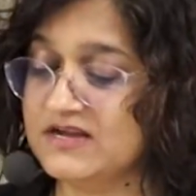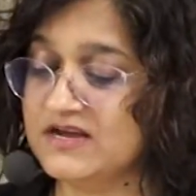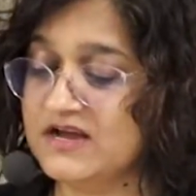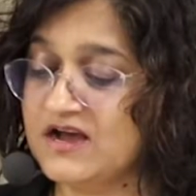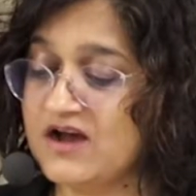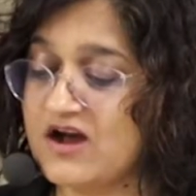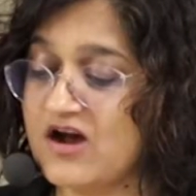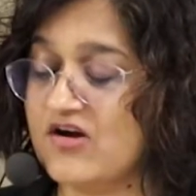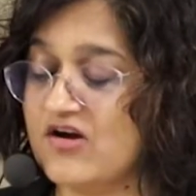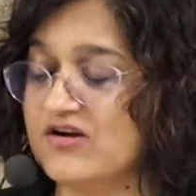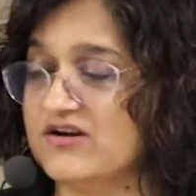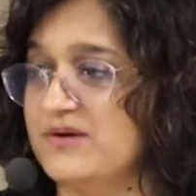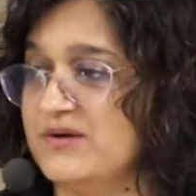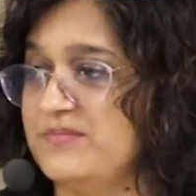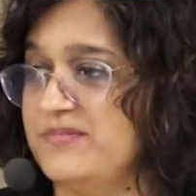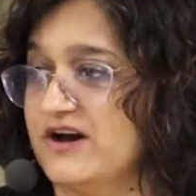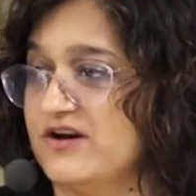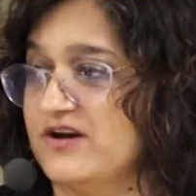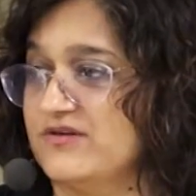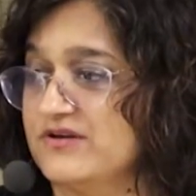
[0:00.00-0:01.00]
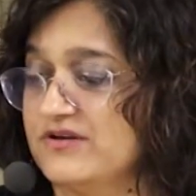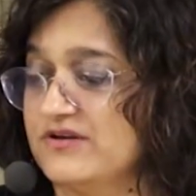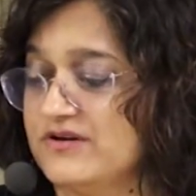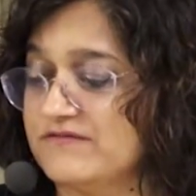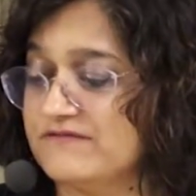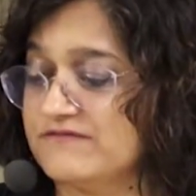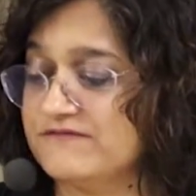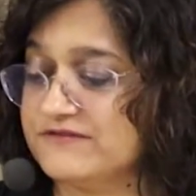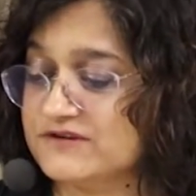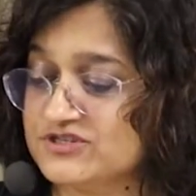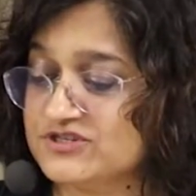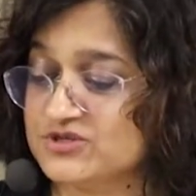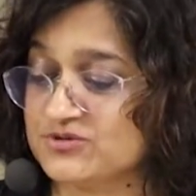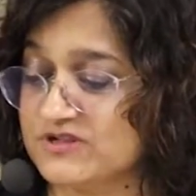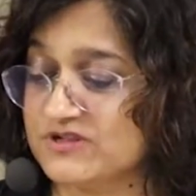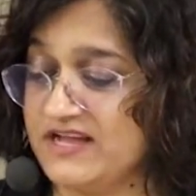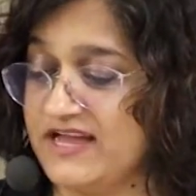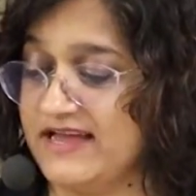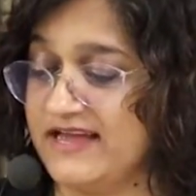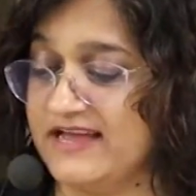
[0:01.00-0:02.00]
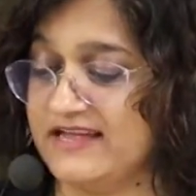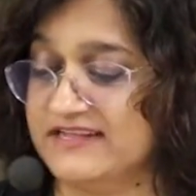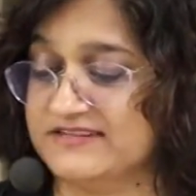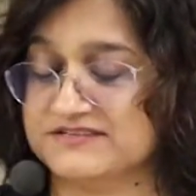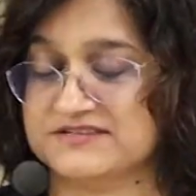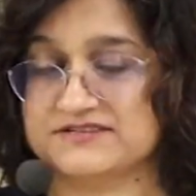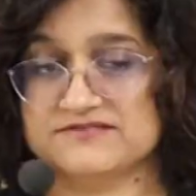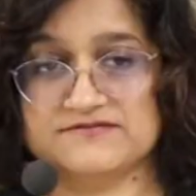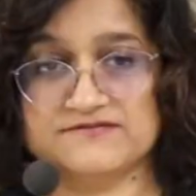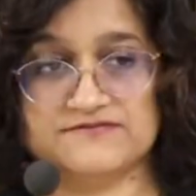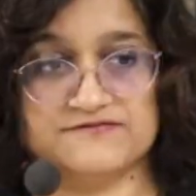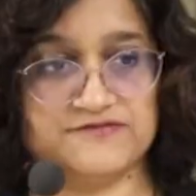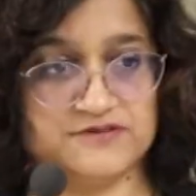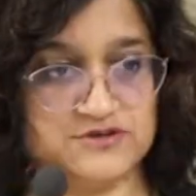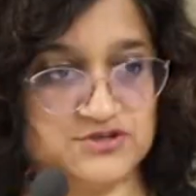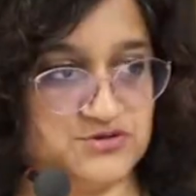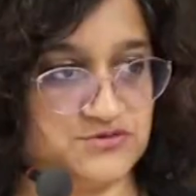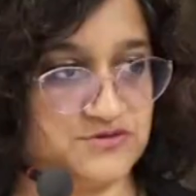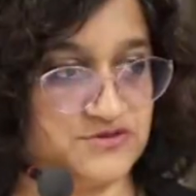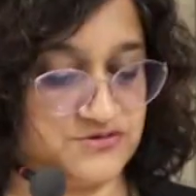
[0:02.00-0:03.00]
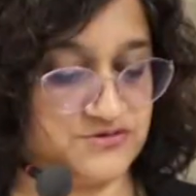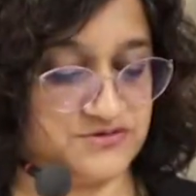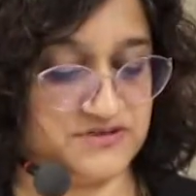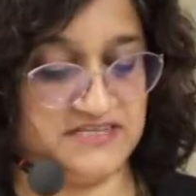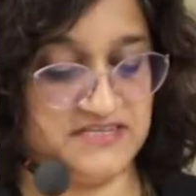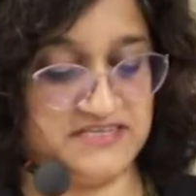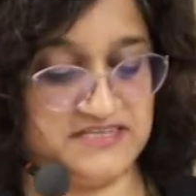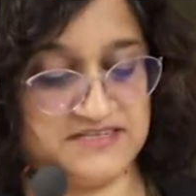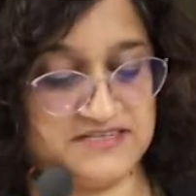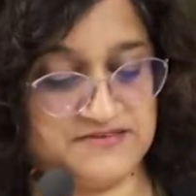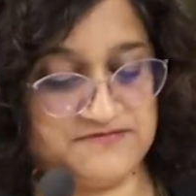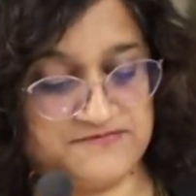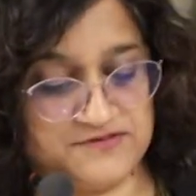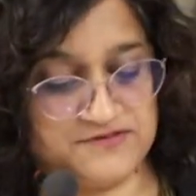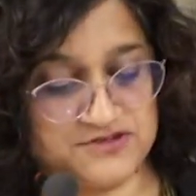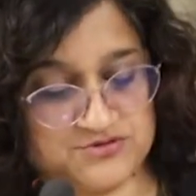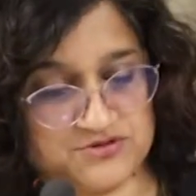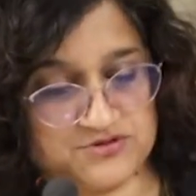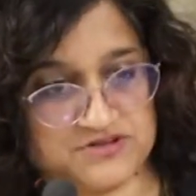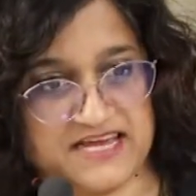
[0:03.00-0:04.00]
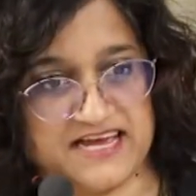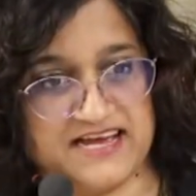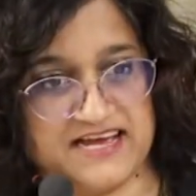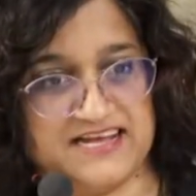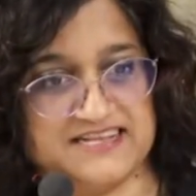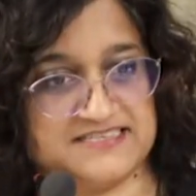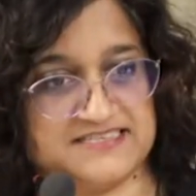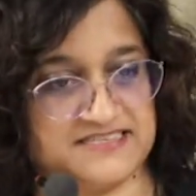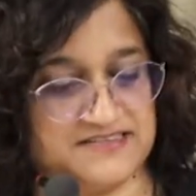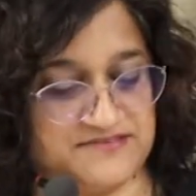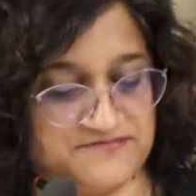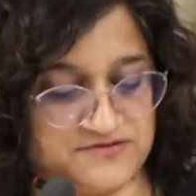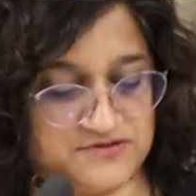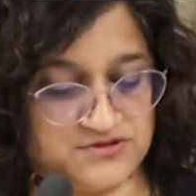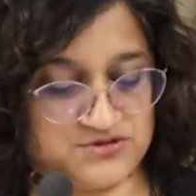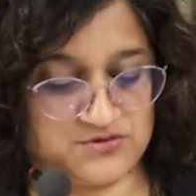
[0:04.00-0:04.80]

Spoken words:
are about virtual hands, virtual trees, virtual cats, and virtual